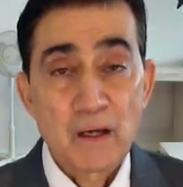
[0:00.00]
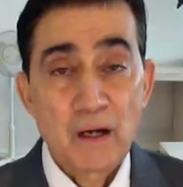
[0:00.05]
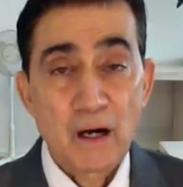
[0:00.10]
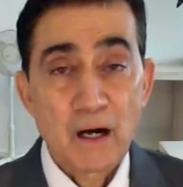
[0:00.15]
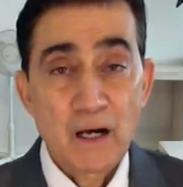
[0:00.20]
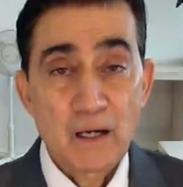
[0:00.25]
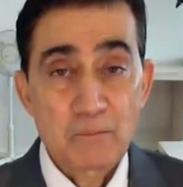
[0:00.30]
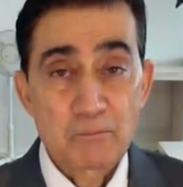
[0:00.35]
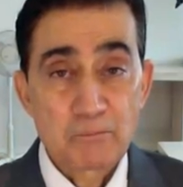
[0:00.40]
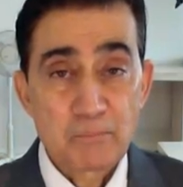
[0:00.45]

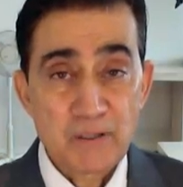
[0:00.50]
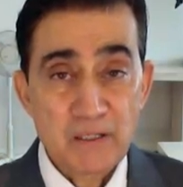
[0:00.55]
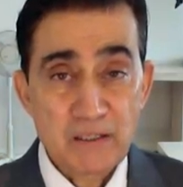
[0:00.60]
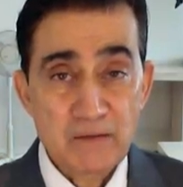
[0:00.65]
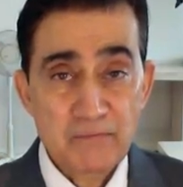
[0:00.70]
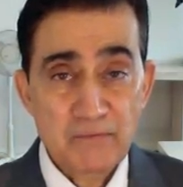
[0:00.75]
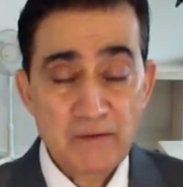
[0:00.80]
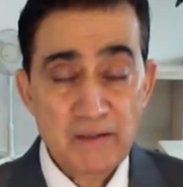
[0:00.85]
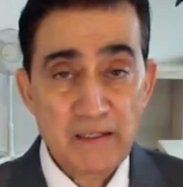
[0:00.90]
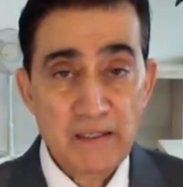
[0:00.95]
I
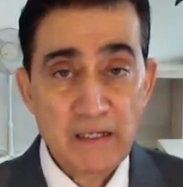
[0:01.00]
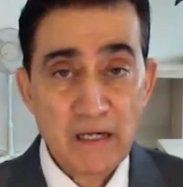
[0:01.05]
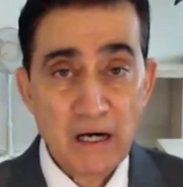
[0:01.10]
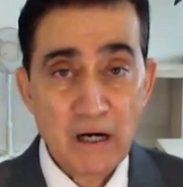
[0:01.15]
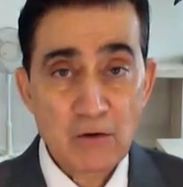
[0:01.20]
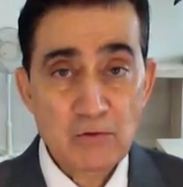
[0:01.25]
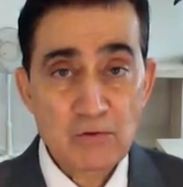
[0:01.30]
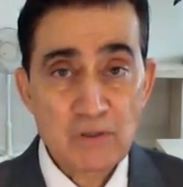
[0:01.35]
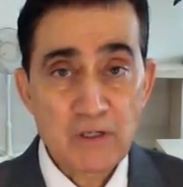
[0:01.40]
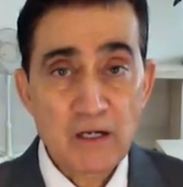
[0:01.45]
briefly
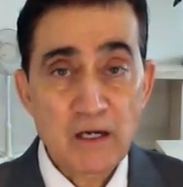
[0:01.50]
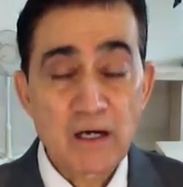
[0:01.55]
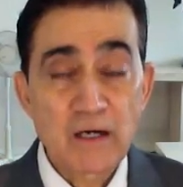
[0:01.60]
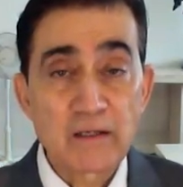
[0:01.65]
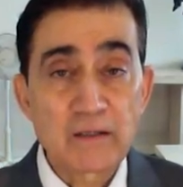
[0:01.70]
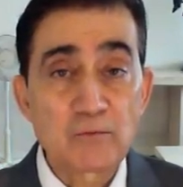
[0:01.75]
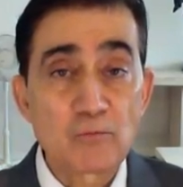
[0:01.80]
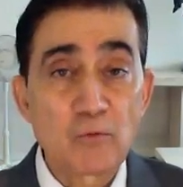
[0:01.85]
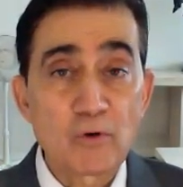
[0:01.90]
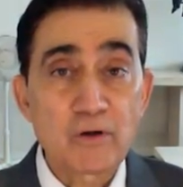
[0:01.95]

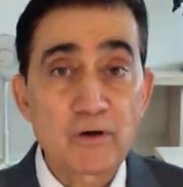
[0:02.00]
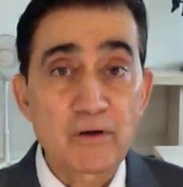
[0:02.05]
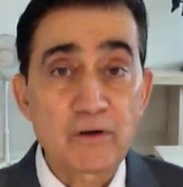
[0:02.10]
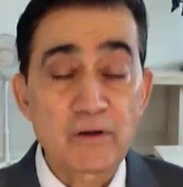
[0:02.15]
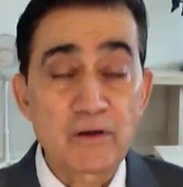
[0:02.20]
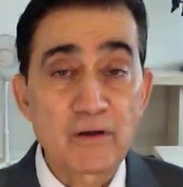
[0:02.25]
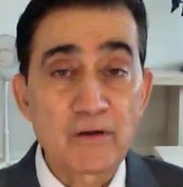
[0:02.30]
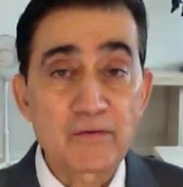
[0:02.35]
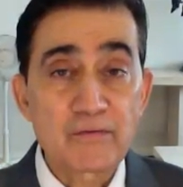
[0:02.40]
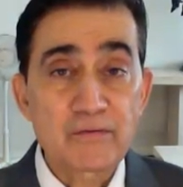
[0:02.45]
outlined what it
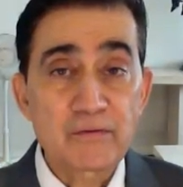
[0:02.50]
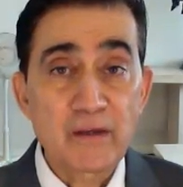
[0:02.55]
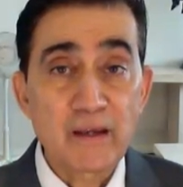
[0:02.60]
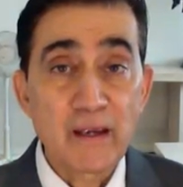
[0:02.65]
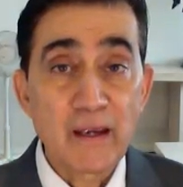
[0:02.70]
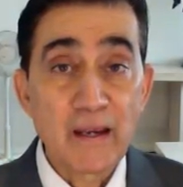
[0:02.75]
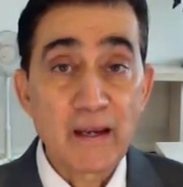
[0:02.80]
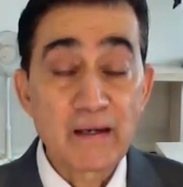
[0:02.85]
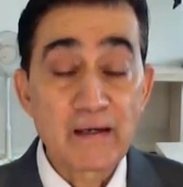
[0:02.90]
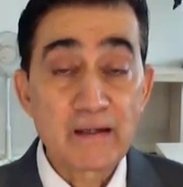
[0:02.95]
is
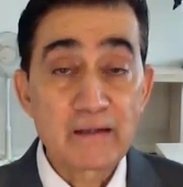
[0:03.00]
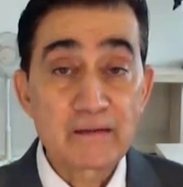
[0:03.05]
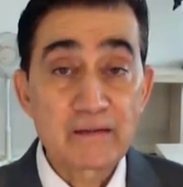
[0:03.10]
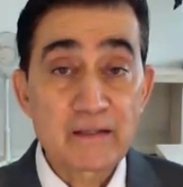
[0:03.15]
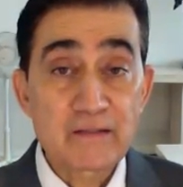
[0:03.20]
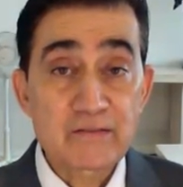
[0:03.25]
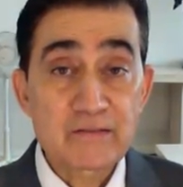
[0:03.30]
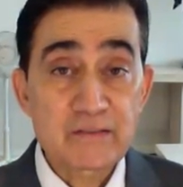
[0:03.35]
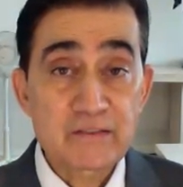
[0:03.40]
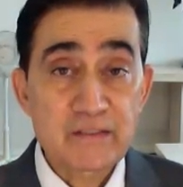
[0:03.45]
and in
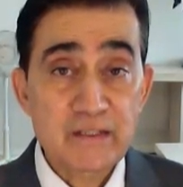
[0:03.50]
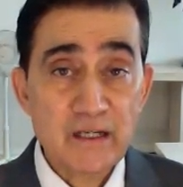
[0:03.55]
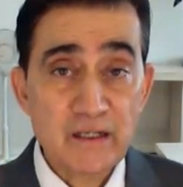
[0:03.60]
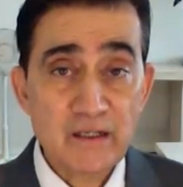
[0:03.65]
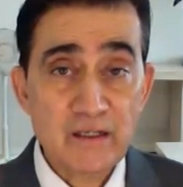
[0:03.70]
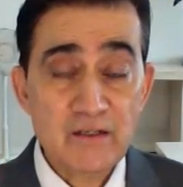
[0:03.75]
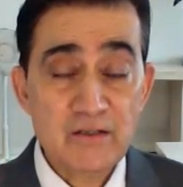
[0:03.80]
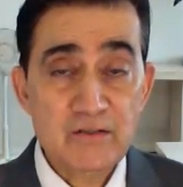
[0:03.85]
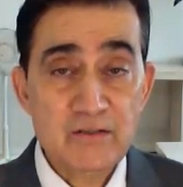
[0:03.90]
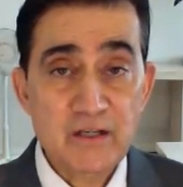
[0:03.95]
the
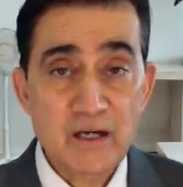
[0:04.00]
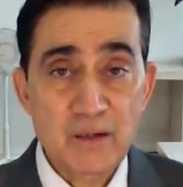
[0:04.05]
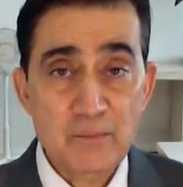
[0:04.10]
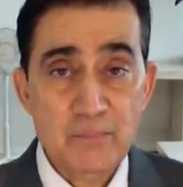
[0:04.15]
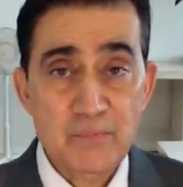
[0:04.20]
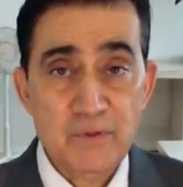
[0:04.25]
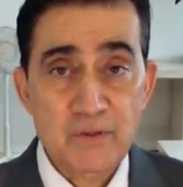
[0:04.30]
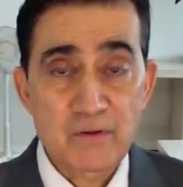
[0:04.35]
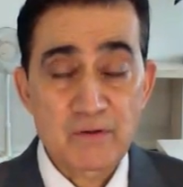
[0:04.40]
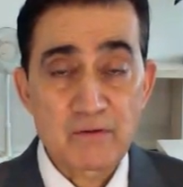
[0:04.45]
second
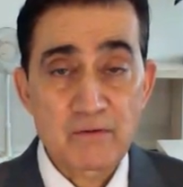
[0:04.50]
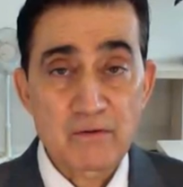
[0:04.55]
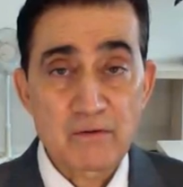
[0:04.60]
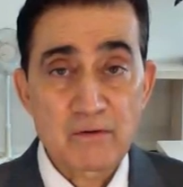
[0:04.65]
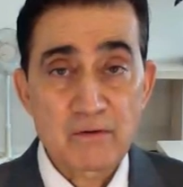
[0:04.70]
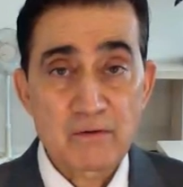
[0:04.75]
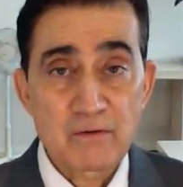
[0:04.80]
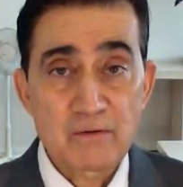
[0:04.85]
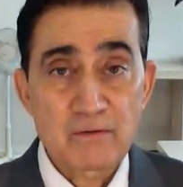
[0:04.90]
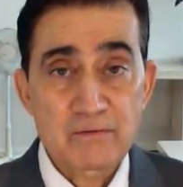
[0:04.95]
chapter
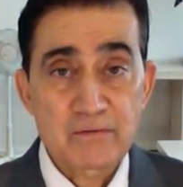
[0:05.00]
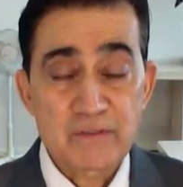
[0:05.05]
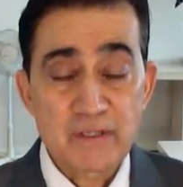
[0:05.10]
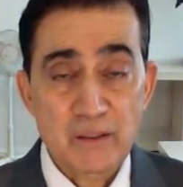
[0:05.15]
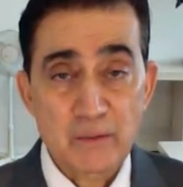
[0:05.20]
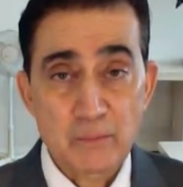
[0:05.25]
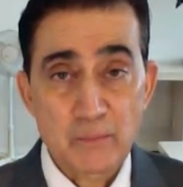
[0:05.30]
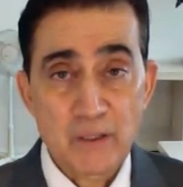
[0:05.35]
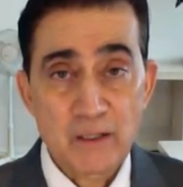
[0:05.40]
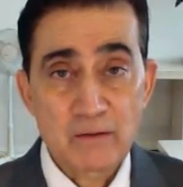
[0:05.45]

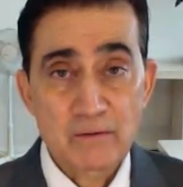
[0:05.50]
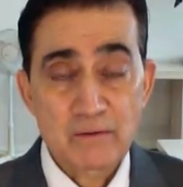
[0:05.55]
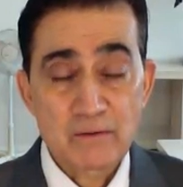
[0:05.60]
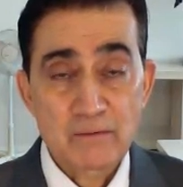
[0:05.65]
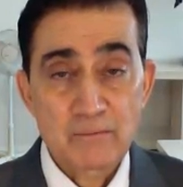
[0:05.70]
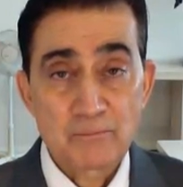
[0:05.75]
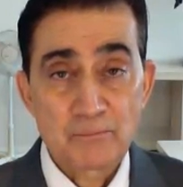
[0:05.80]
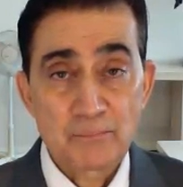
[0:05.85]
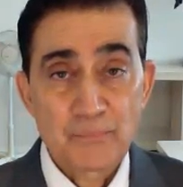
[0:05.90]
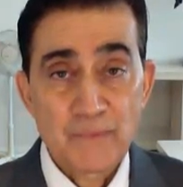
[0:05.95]
segment,
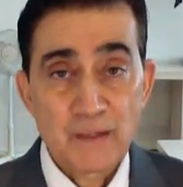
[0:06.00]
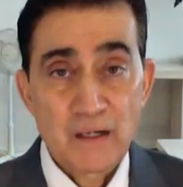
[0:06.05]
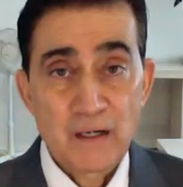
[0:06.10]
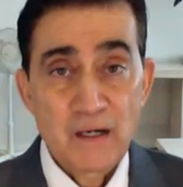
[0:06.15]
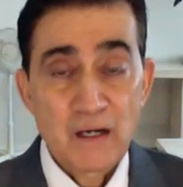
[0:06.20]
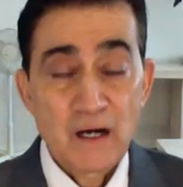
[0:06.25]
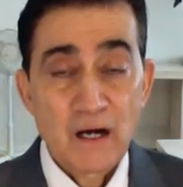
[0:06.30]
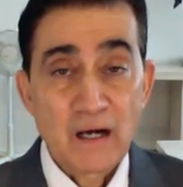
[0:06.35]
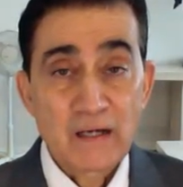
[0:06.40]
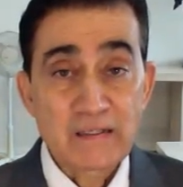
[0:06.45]

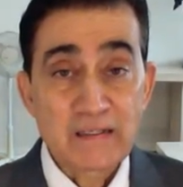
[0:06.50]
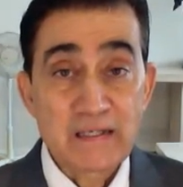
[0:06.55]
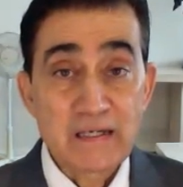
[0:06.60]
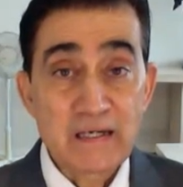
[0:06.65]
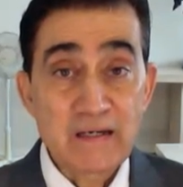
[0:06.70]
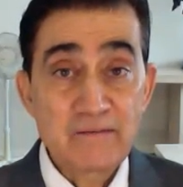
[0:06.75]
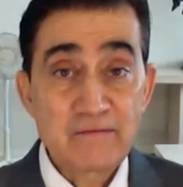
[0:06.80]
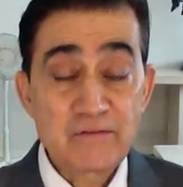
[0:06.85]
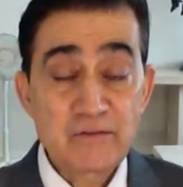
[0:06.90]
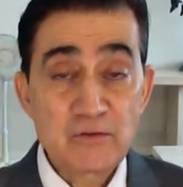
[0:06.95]
I
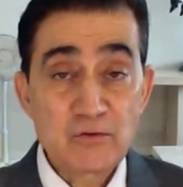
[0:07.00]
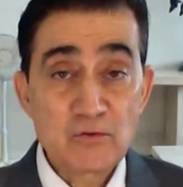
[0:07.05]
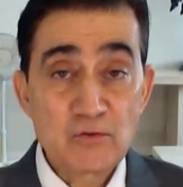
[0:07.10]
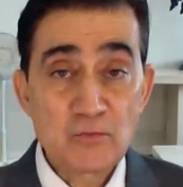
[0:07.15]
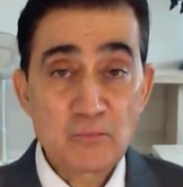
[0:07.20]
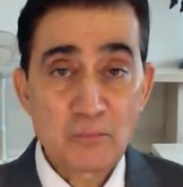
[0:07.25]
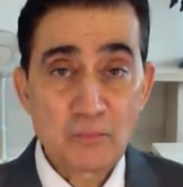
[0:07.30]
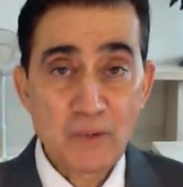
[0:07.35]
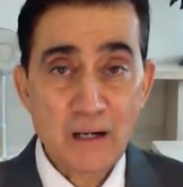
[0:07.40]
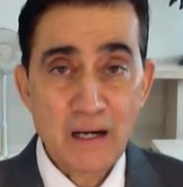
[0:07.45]
gave you
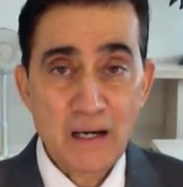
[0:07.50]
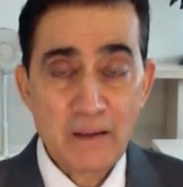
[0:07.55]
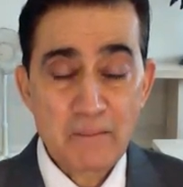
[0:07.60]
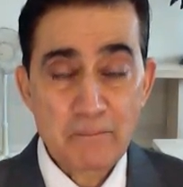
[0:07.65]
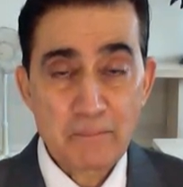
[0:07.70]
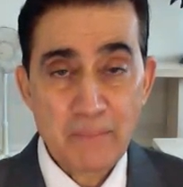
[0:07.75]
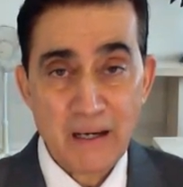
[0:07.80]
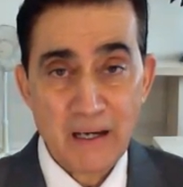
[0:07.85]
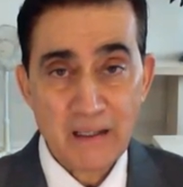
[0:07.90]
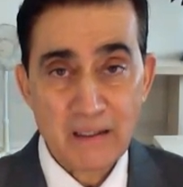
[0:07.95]
my
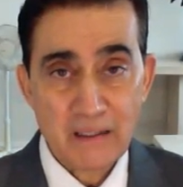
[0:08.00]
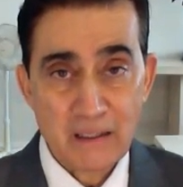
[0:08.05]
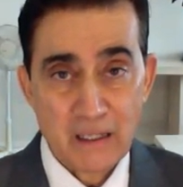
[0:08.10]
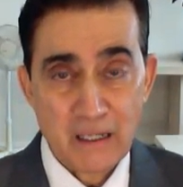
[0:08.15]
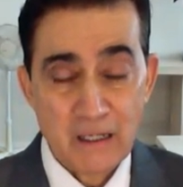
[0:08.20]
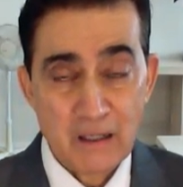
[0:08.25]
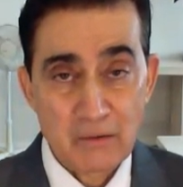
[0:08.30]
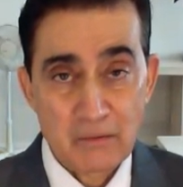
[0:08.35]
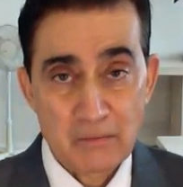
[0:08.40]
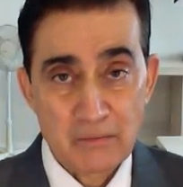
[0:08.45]

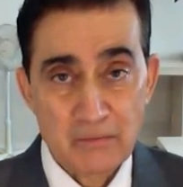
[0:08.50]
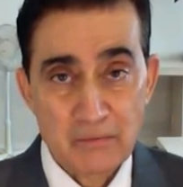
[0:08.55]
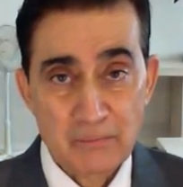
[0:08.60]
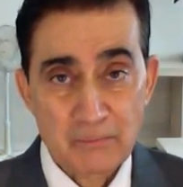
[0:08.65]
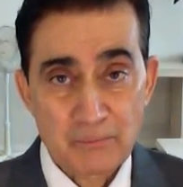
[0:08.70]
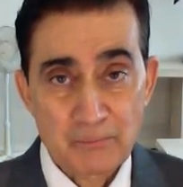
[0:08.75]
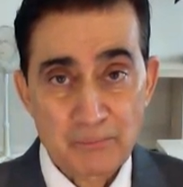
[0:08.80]
background.